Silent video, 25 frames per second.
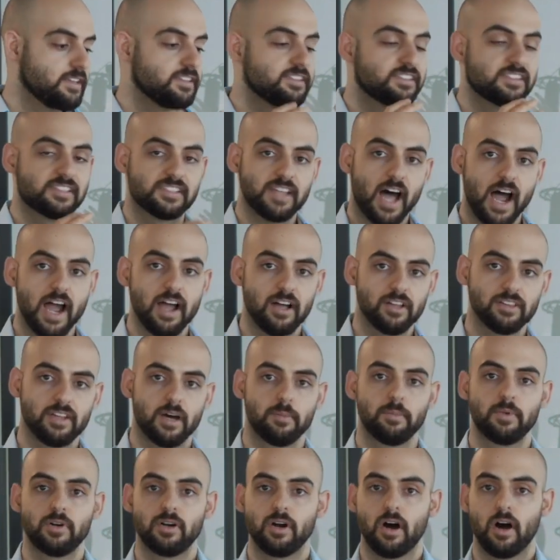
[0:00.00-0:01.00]
style
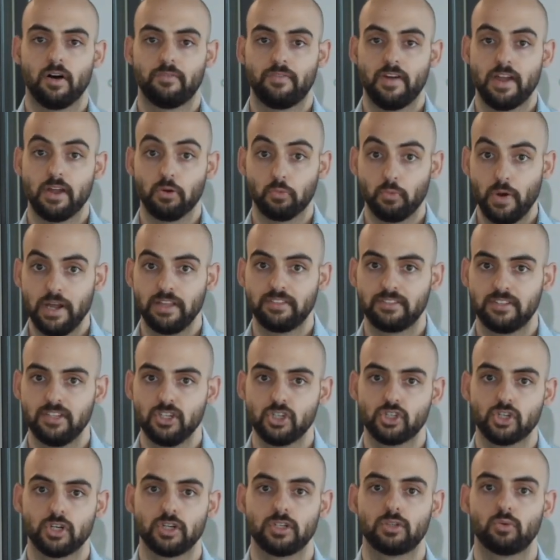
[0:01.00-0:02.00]
number of a red
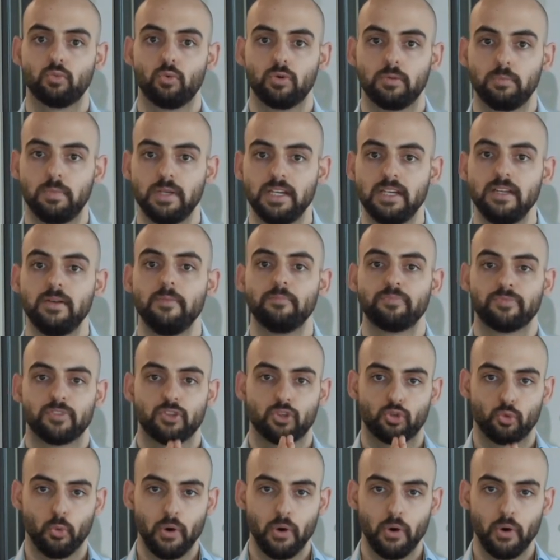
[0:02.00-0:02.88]
t-shirt would be